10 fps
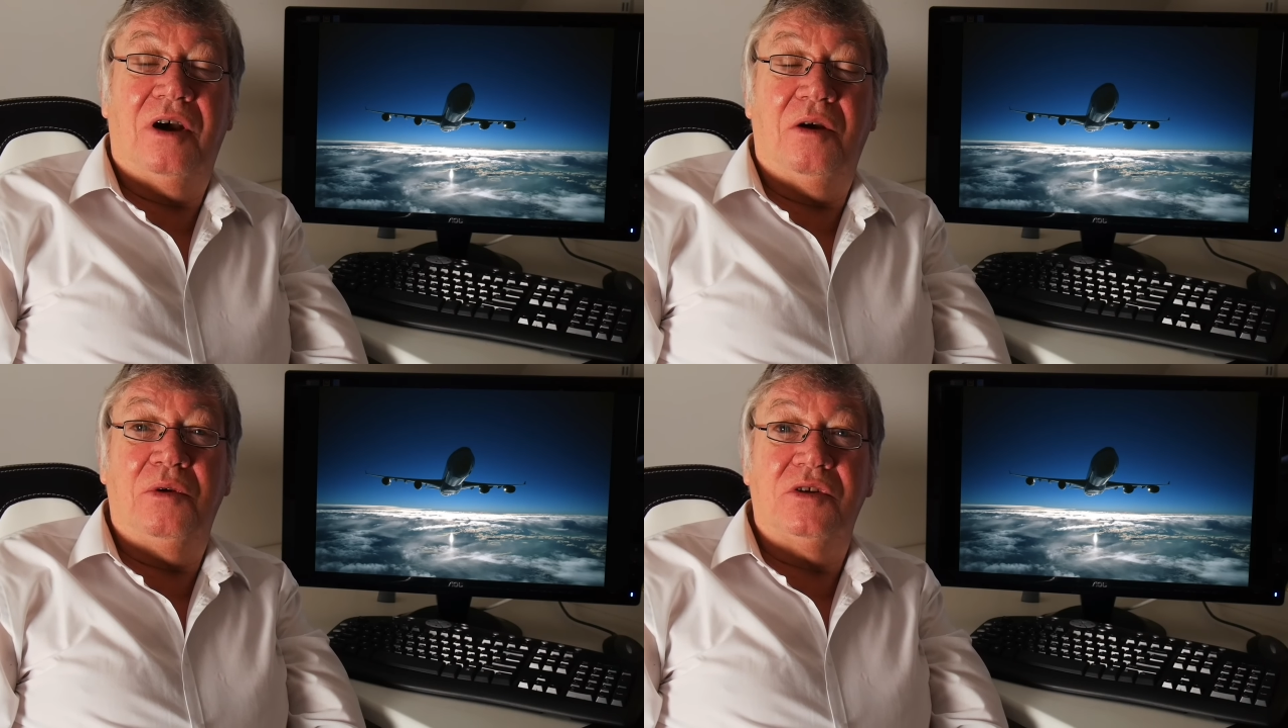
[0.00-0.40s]

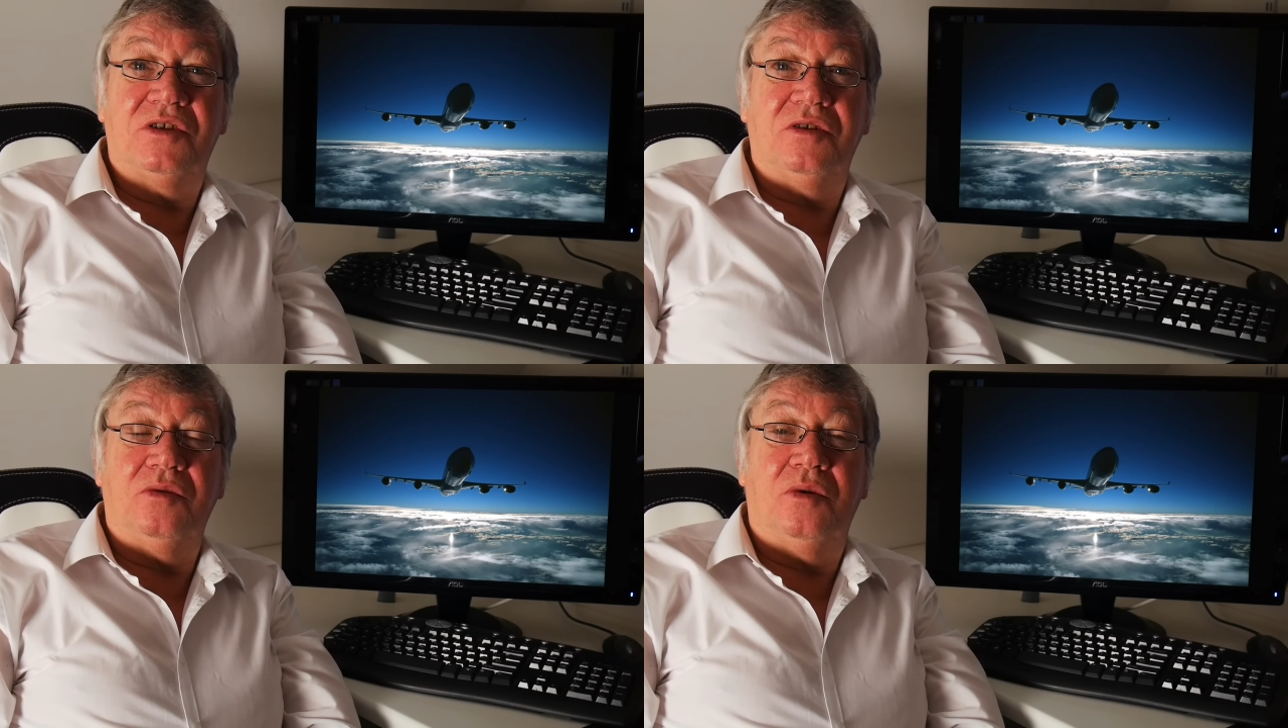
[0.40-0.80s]
I went
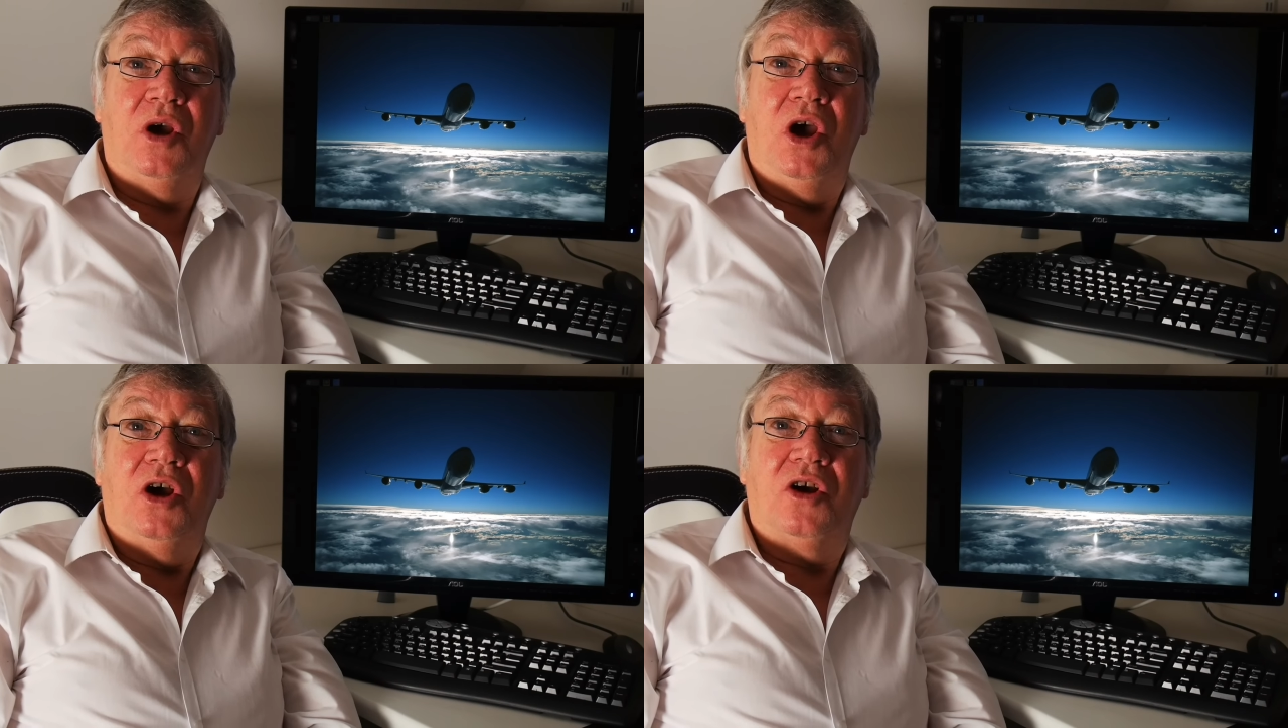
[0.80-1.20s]
to
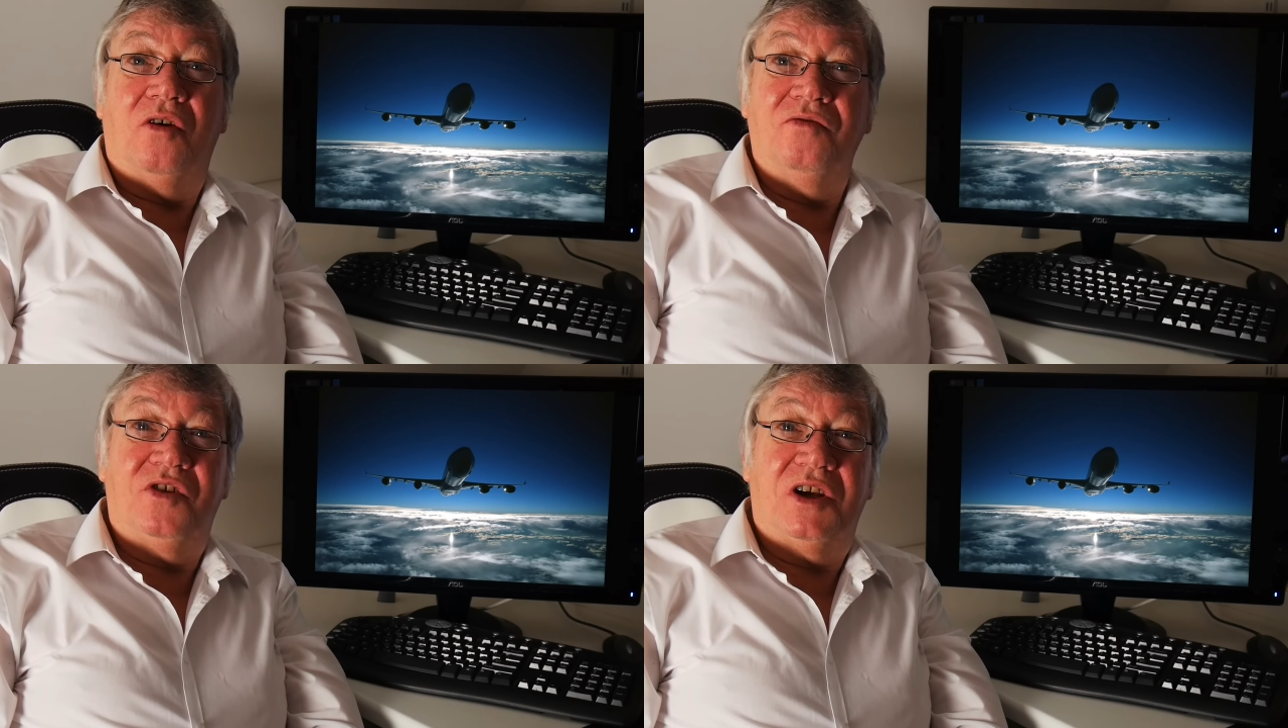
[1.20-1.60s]

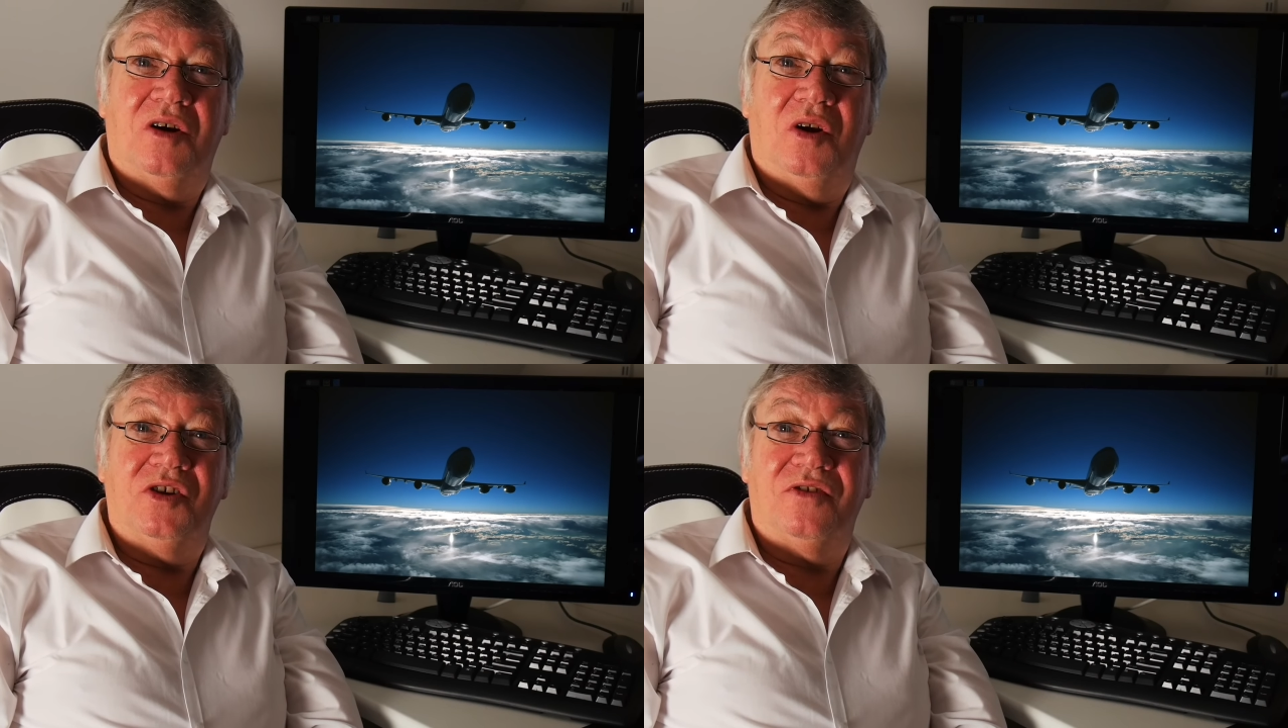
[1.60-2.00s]
Coventry
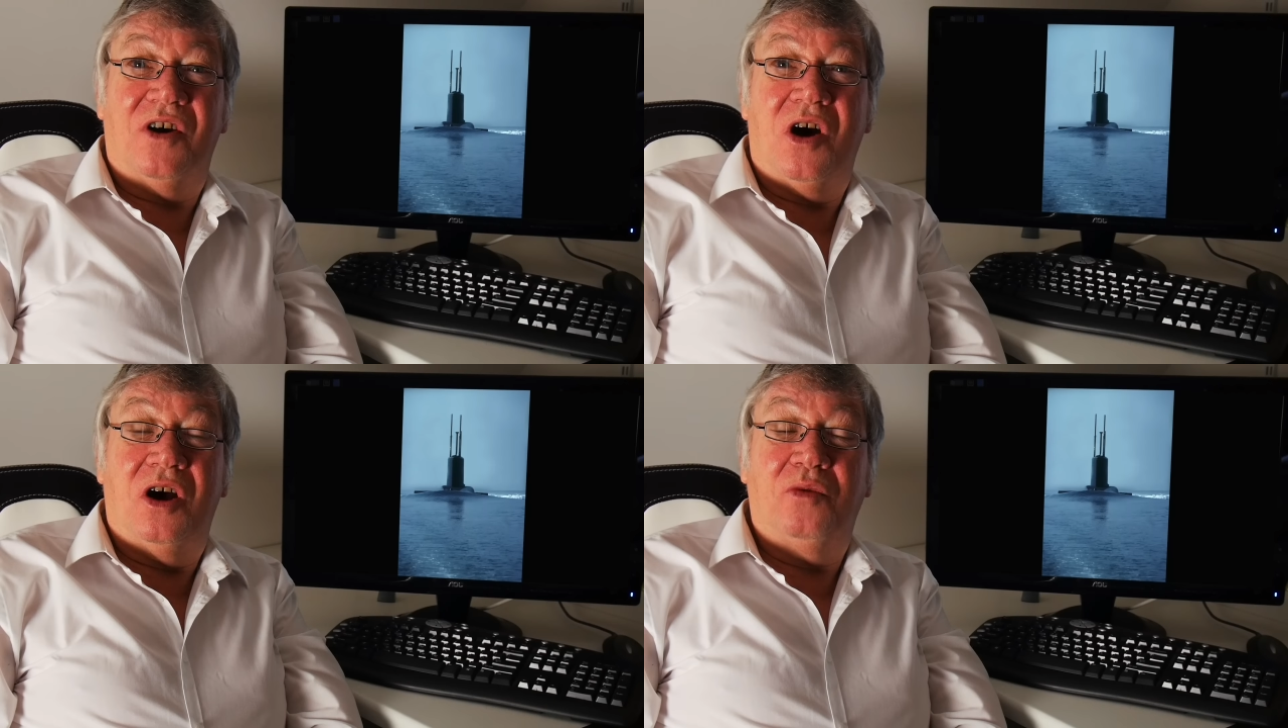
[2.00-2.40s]
College of
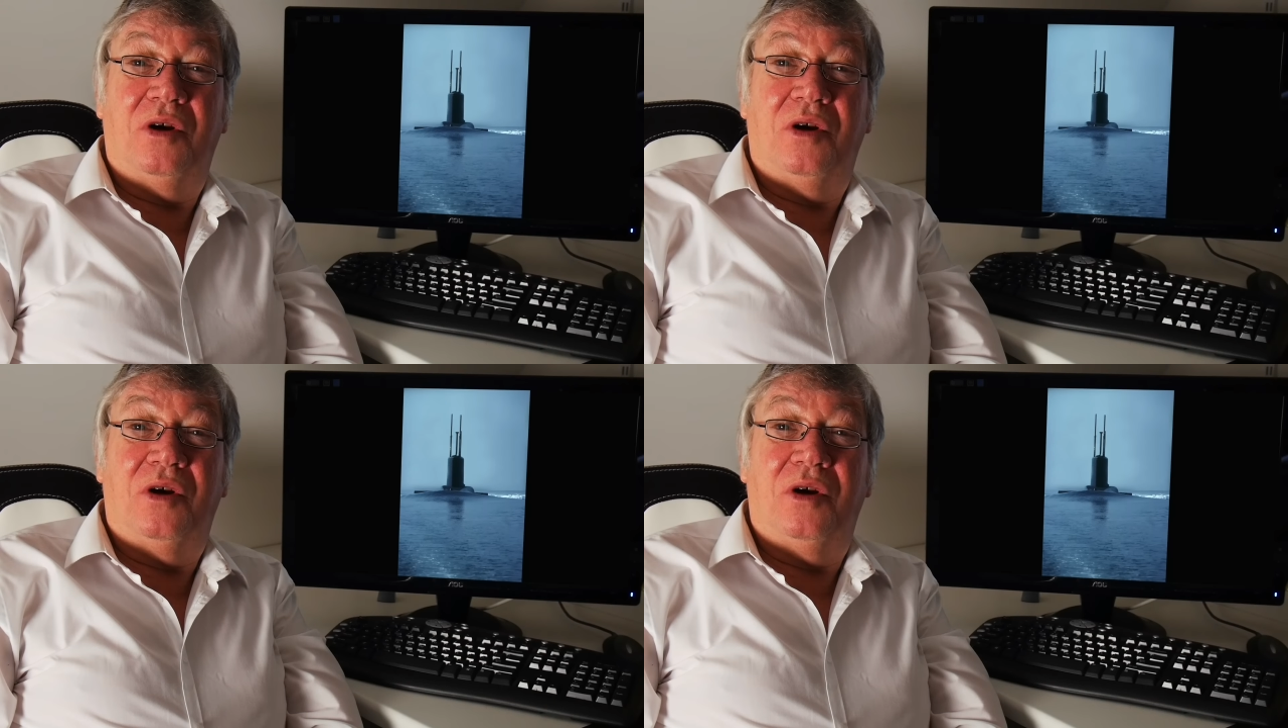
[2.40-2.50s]
Art,